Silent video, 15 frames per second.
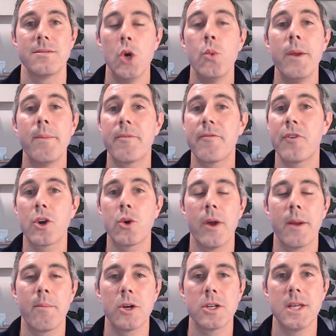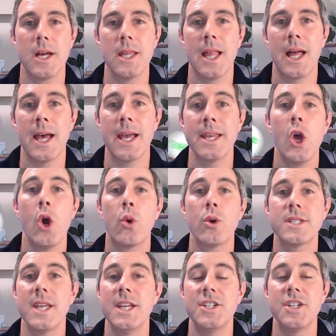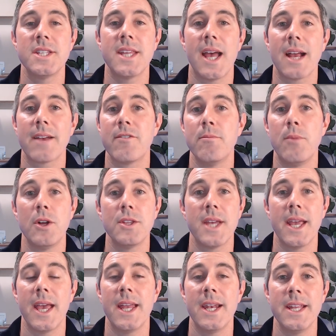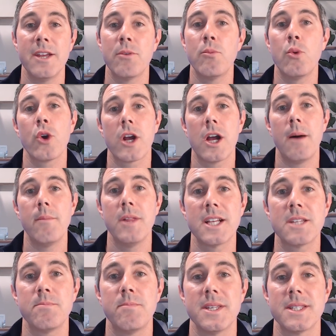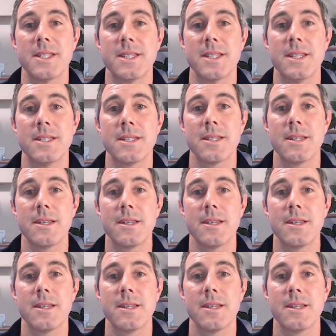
We prefer QuickBooks Online or Sage Intacct for multi-entity or more complex businesses.